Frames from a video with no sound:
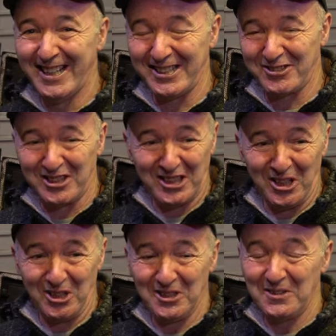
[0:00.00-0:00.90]
I drilled a
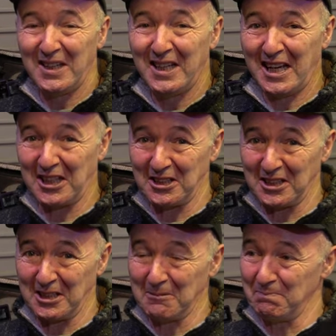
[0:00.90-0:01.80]
hole and
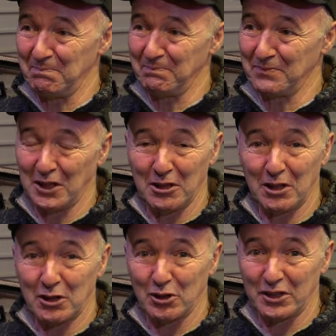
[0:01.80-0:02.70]

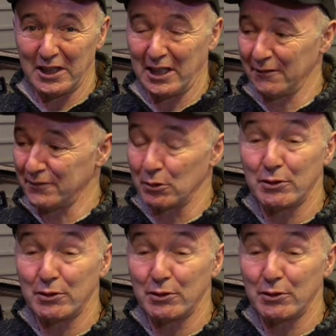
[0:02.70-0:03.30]
I cut it in half.